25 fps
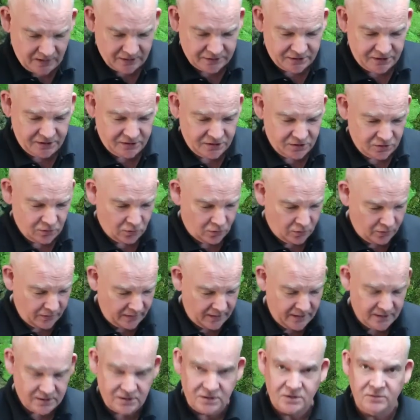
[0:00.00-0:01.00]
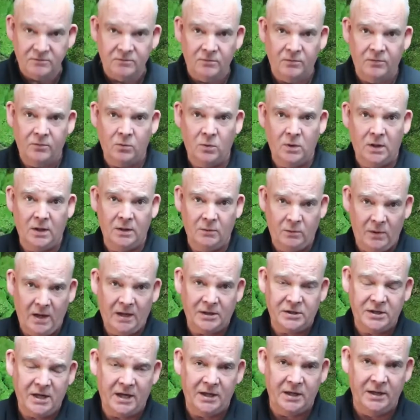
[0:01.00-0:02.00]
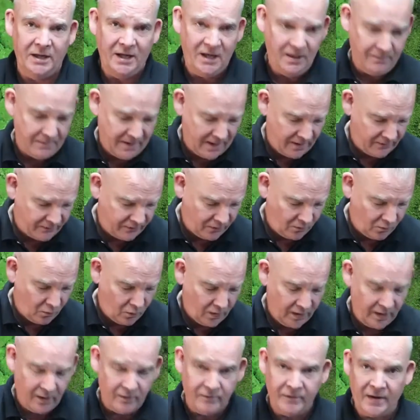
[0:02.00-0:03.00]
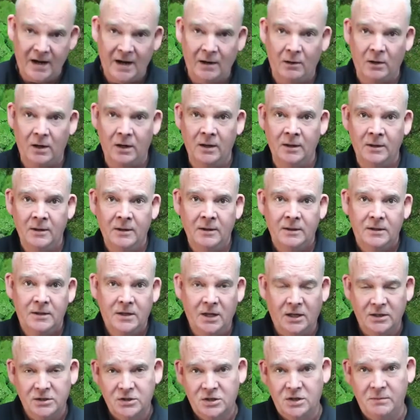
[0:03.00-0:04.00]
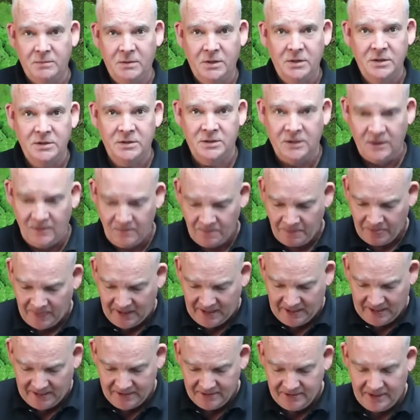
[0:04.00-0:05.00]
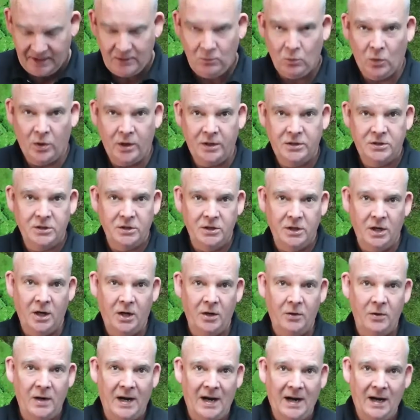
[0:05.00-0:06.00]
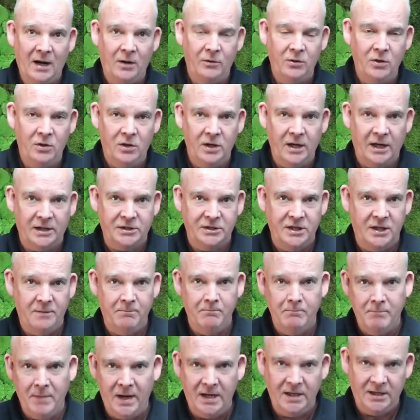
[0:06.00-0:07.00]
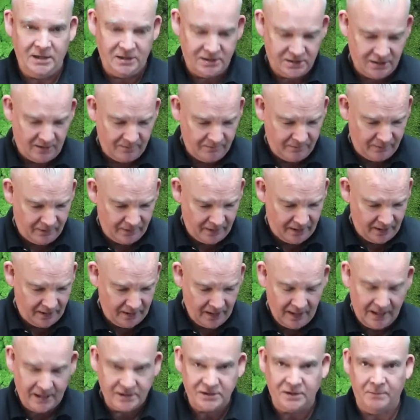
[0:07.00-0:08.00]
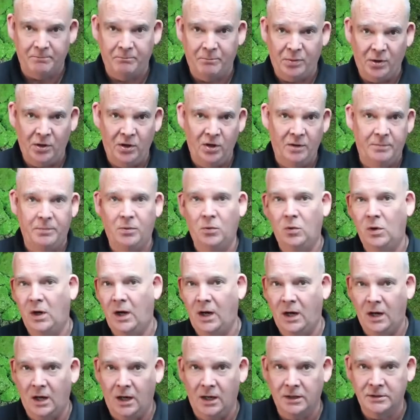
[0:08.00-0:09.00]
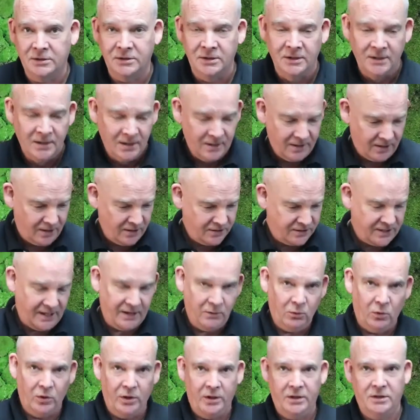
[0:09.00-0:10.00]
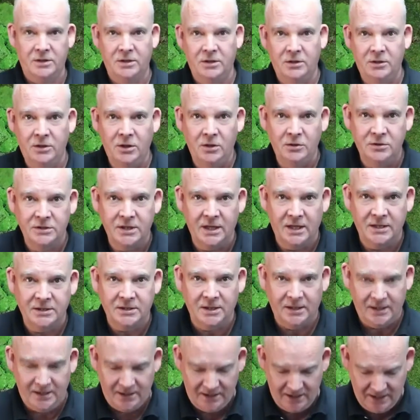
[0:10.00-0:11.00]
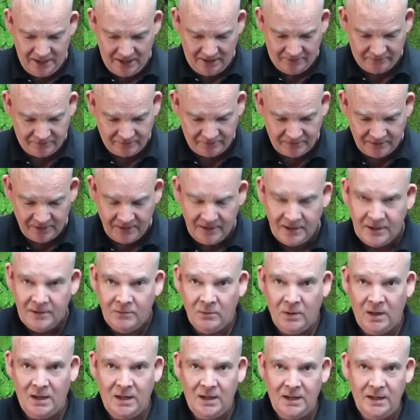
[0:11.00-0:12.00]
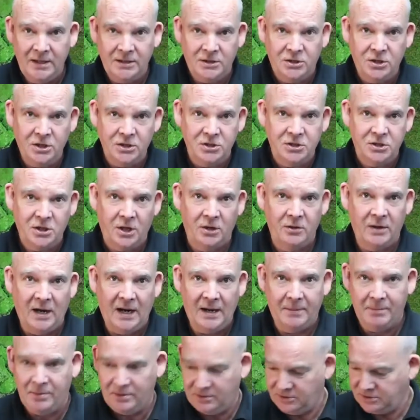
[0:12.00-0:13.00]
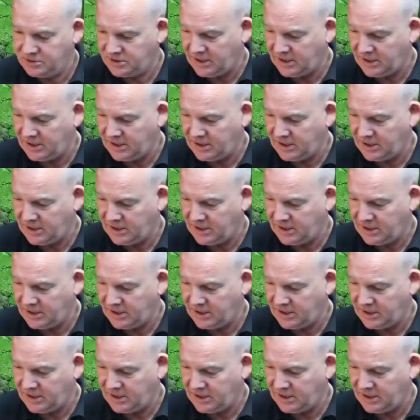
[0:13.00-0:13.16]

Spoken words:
actually saw this, we actually had an email from one of our customers and they wanted to know how you could actually make something as a purple heart because they wanted to use it as a gift. Well, it just so happens